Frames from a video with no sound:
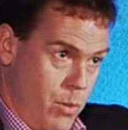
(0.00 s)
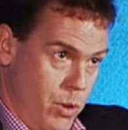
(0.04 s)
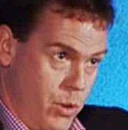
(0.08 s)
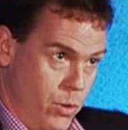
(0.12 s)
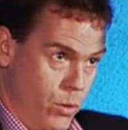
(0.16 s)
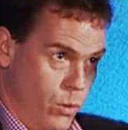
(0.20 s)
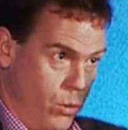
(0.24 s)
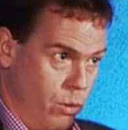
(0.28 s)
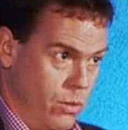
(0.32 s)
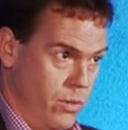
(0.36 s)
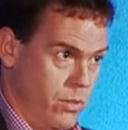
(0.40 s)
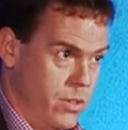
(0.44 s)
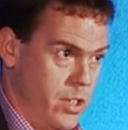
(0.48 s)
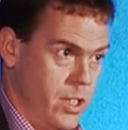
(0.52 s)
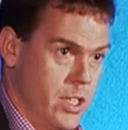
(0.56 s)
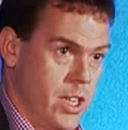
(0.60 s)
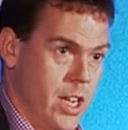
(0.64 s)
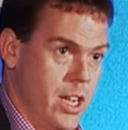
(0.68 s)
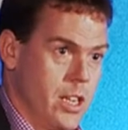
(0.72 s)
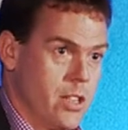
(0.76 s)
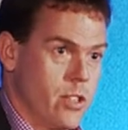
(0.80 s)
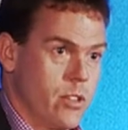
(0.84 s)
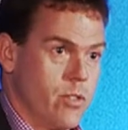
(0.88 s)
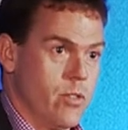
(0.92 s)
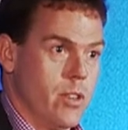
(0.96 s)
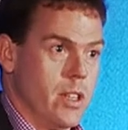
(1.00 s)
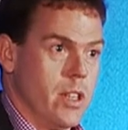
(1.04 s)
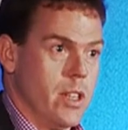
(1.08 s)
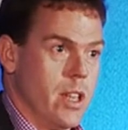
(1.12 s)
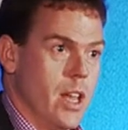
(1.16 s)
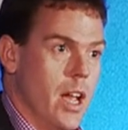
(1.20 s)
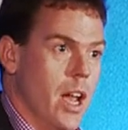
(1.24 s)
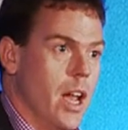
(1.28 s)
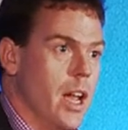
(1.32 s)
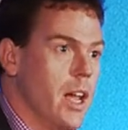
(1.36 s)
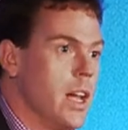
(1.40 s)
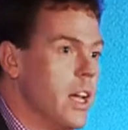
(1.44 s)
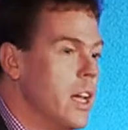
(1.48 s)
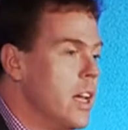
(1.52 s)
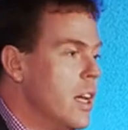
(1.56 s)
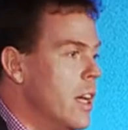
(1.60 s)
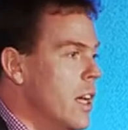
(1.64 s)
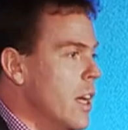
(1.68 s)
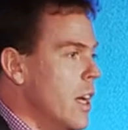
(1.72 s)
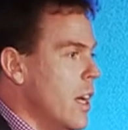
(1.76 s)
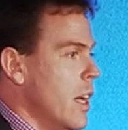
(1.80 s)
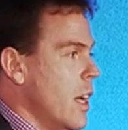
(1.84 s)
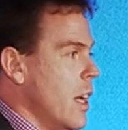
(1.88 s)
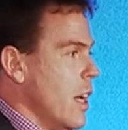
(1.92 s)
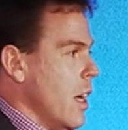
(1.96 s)
with all of the data in there.
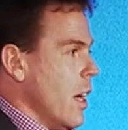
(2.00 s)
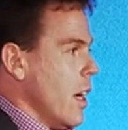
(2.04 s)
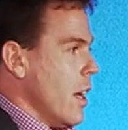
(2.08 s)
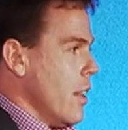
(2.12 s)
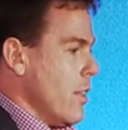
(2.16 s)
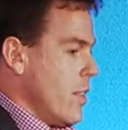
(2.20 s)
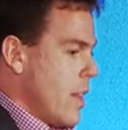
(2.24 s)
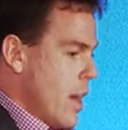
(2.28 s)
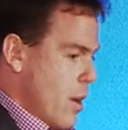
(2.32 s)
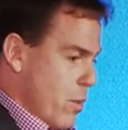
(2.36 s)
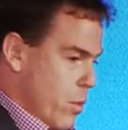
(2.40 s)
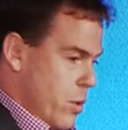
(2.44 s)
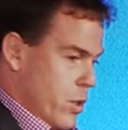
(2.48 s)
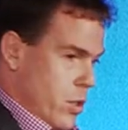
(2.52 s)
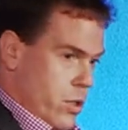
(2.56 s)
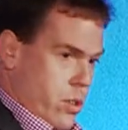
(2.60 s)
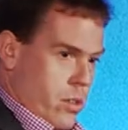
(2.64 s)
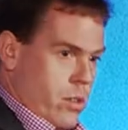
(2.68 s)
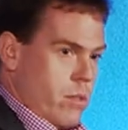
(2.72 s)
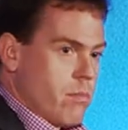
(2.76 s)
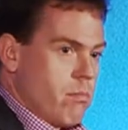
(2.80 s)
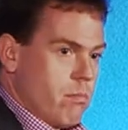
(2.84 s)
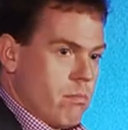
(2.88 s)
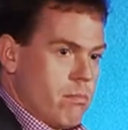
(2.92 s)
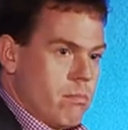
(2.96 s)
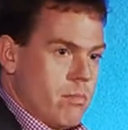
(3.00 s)
And that was,